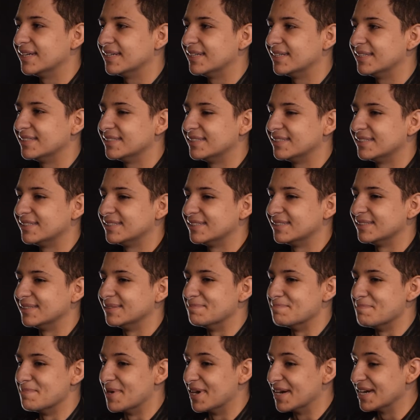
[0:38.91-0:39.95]

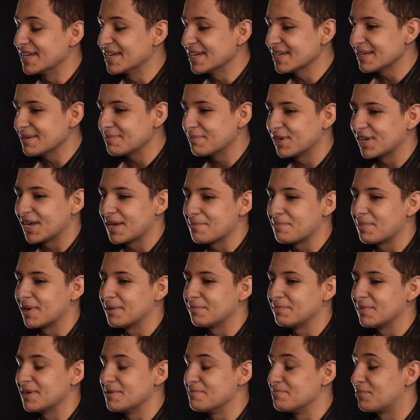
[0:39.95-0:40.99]
in money, but they
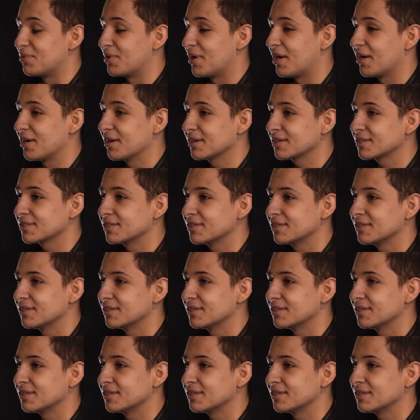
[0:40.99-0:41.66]
paid me in product.